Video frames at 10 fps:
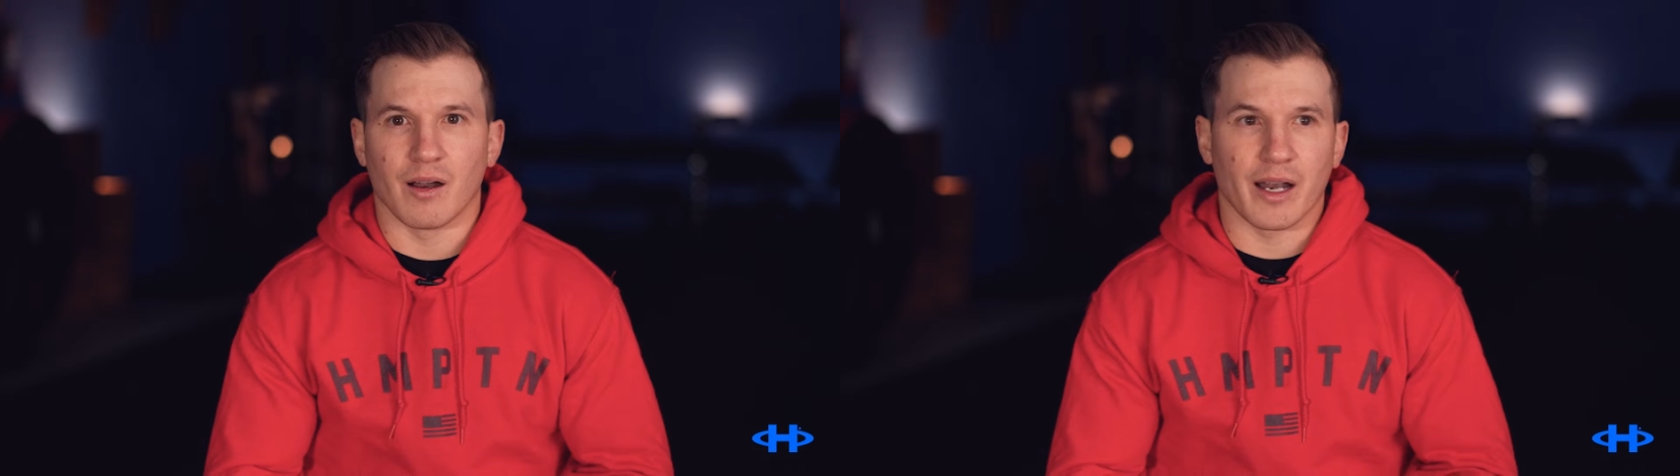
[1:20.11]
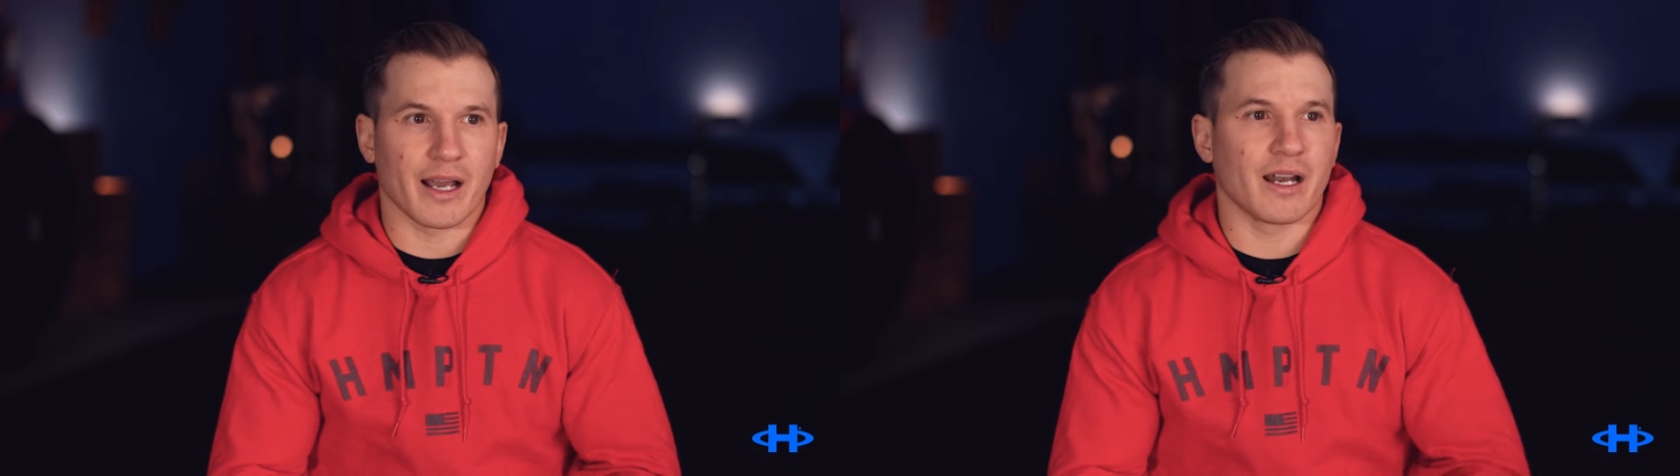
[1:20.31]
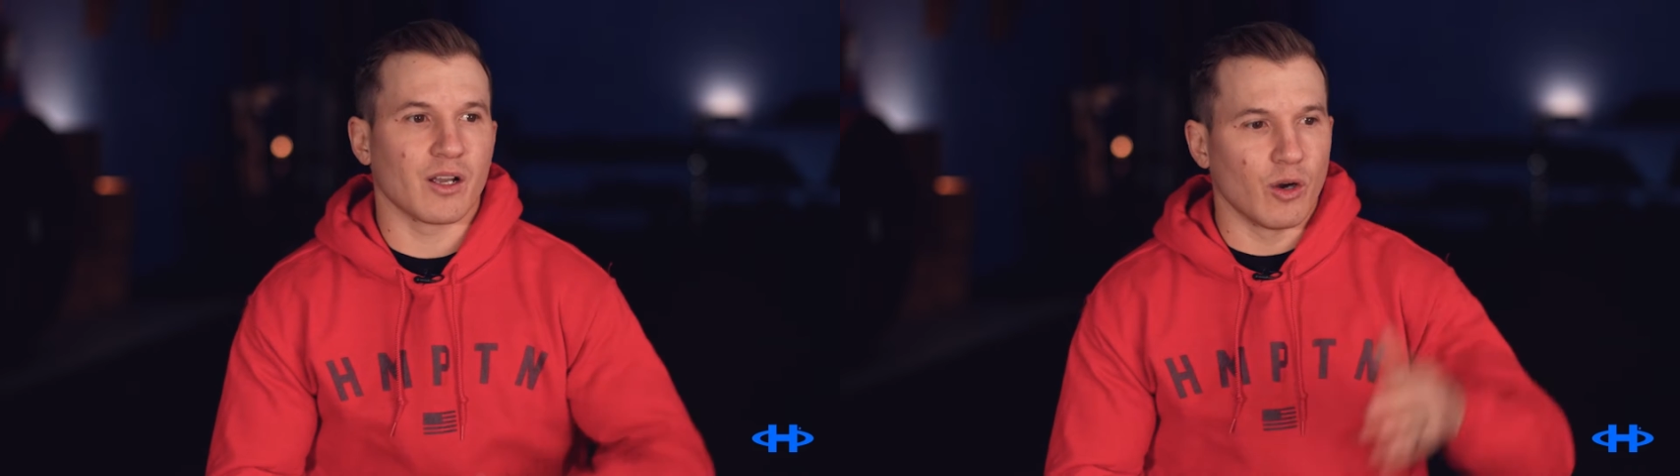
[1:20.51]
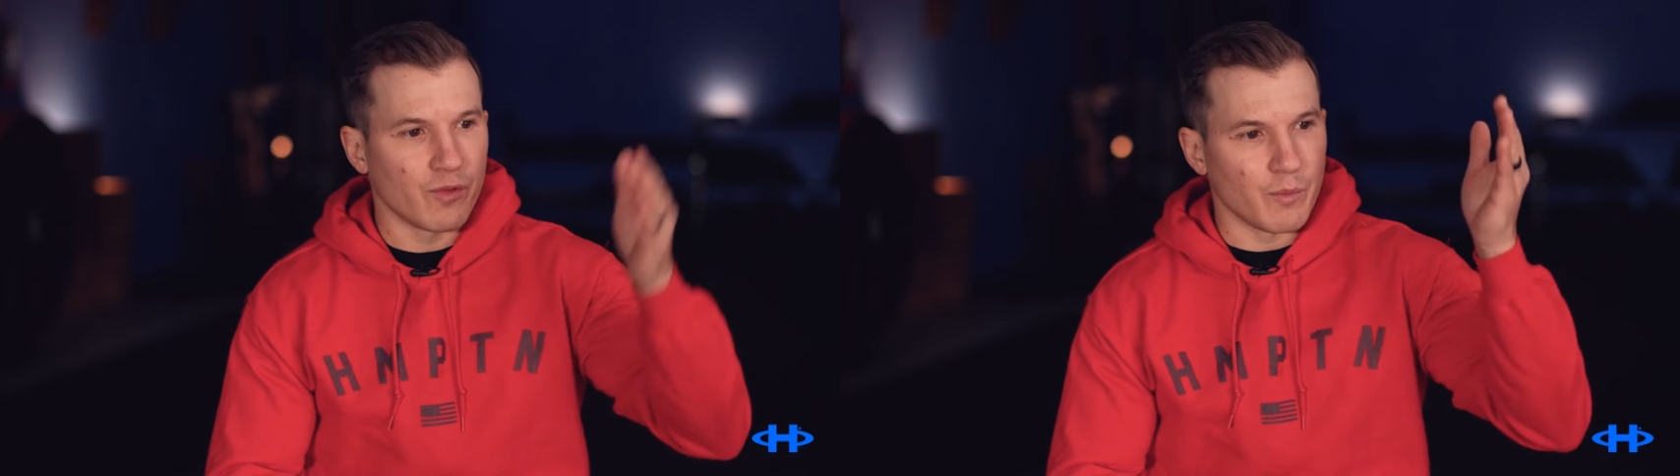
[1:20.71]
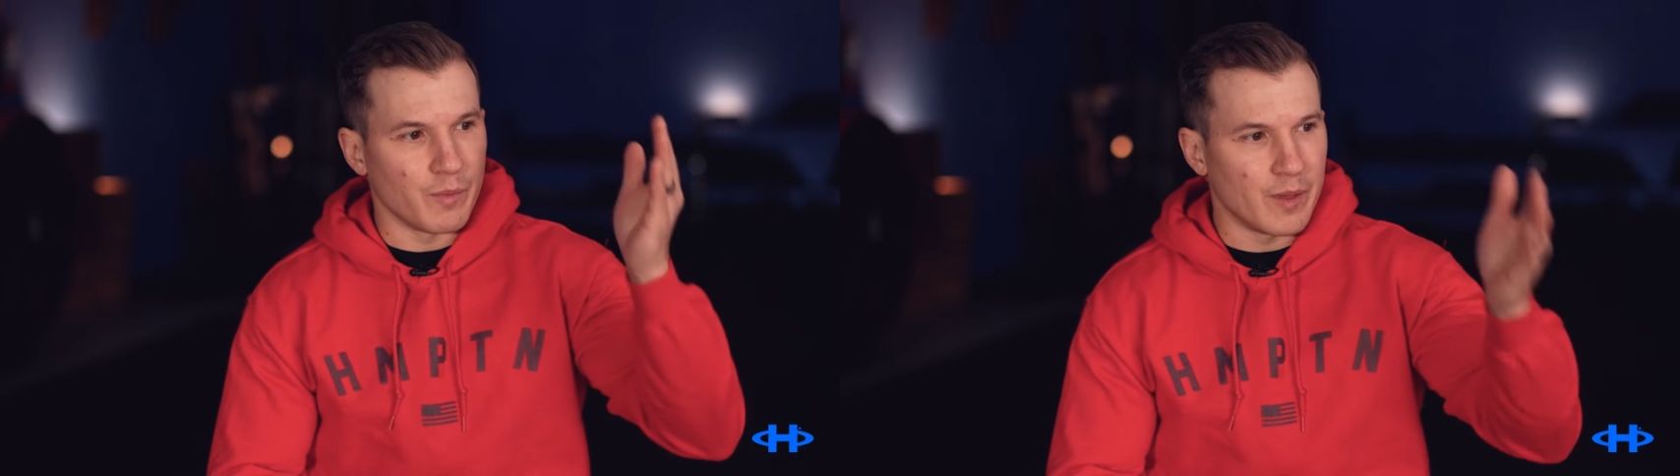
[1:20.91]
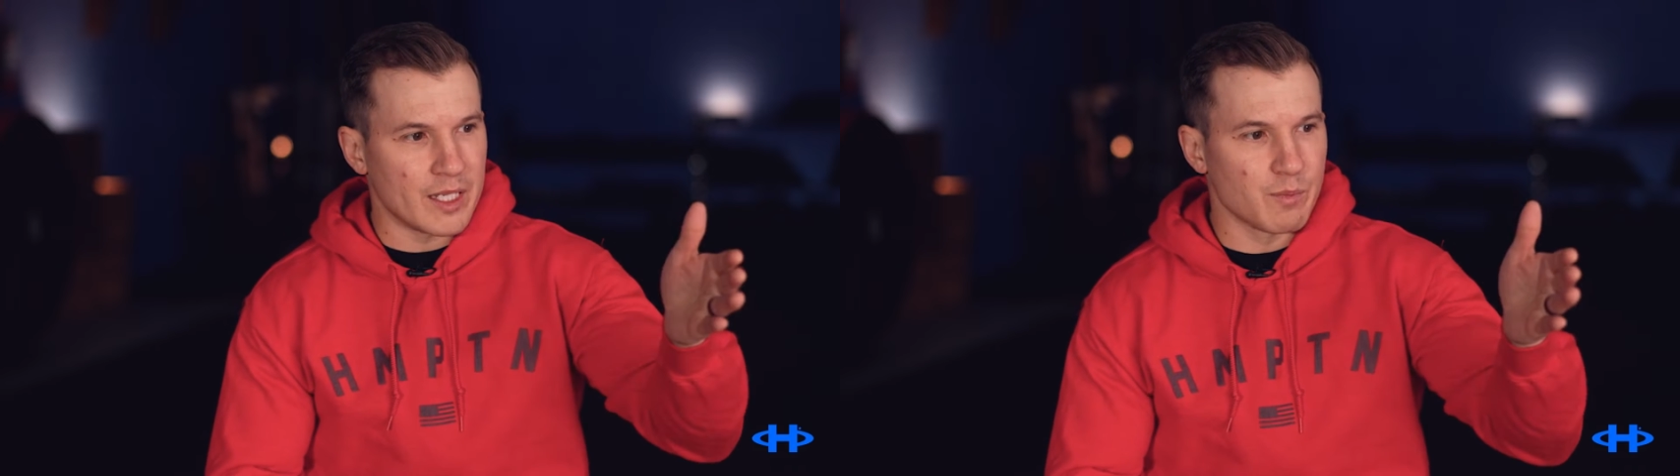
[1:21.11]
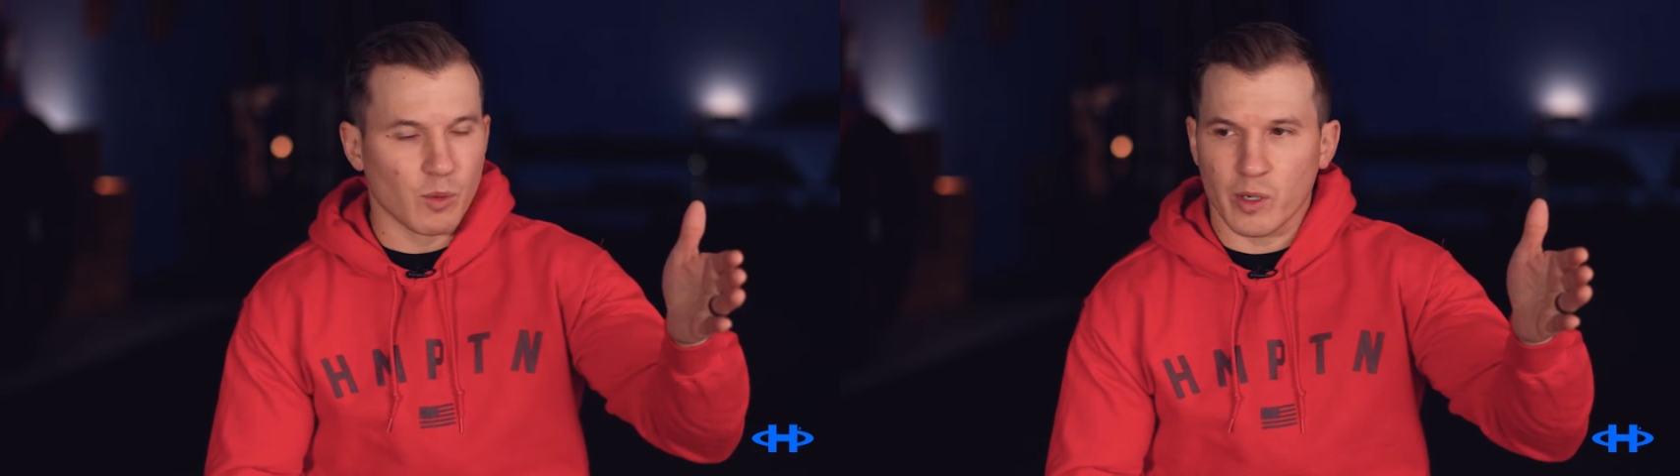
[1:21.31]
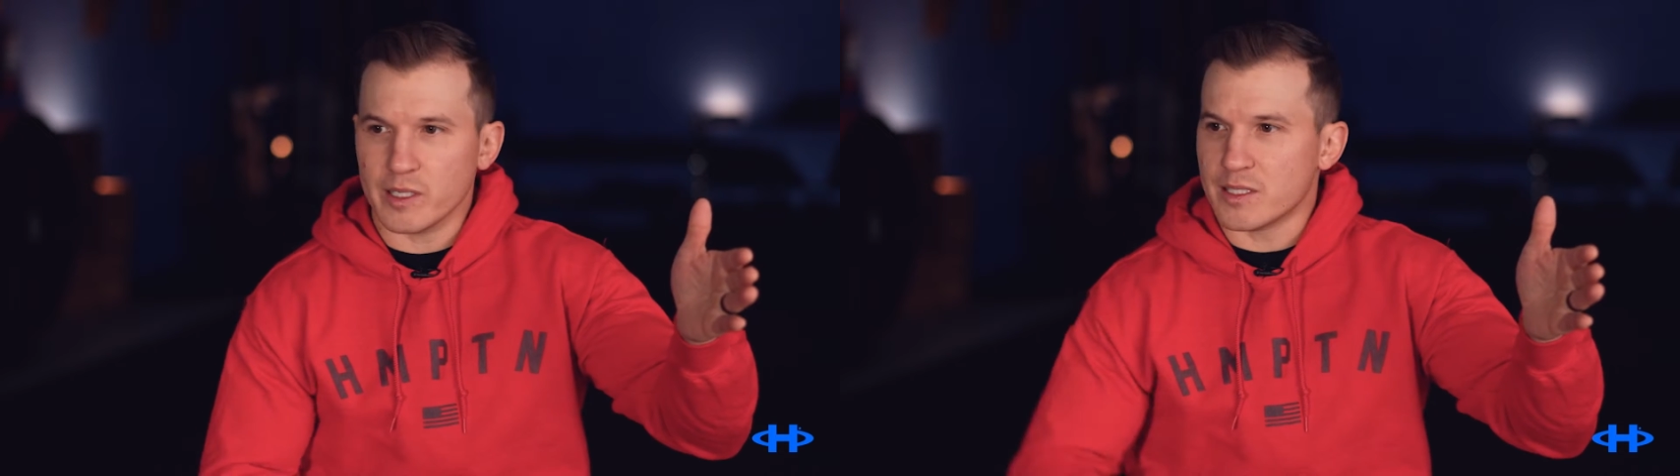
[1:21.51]
right, I gotta go from this
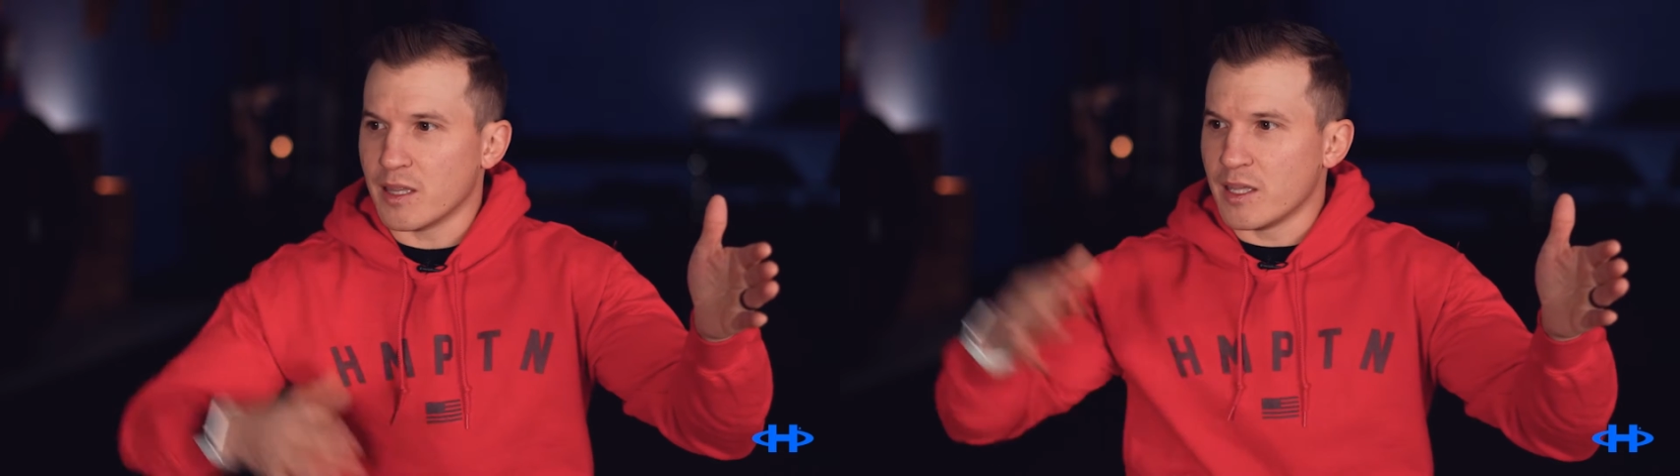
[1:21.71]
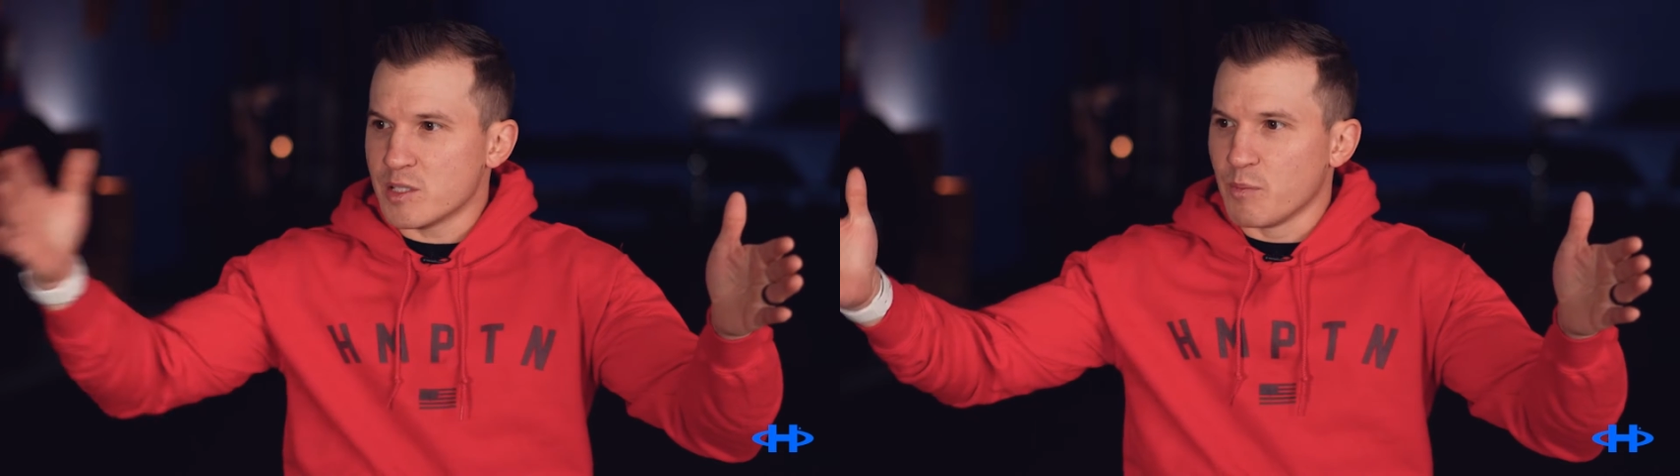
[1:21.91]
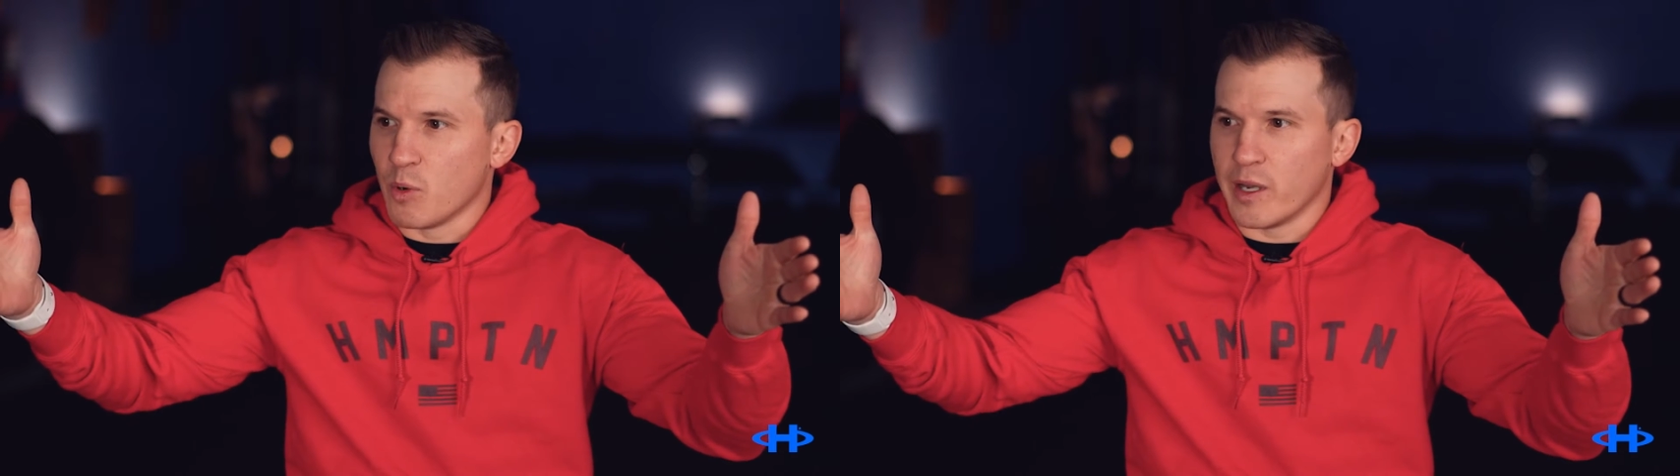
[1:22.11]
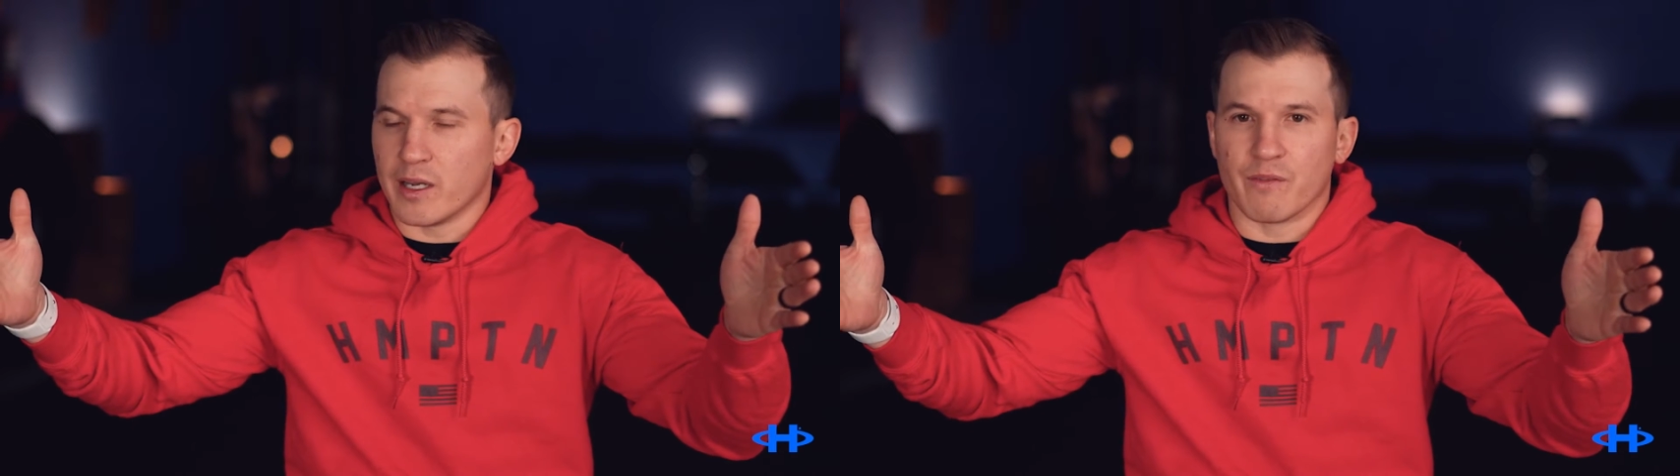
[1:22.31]
point to this point.